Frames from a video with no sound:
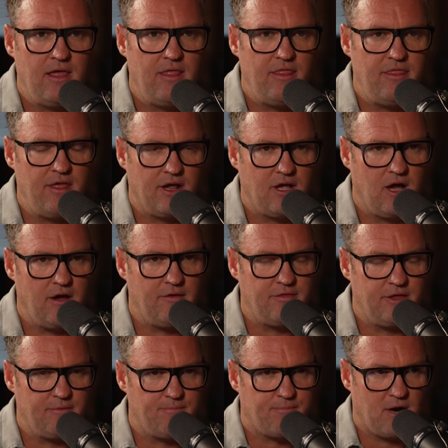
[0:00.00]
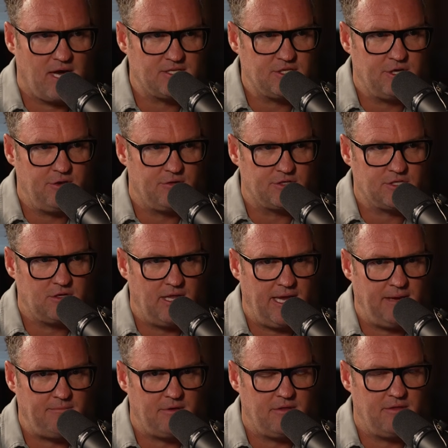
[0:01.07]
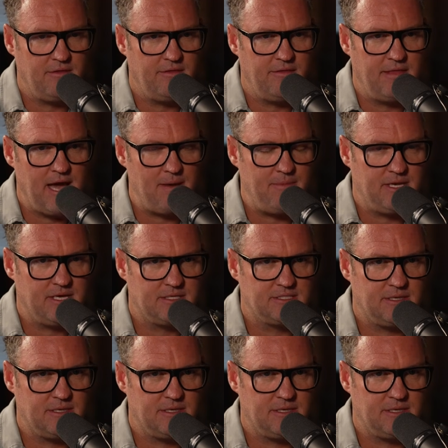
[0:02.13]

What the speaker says: The prosecutors claimed that because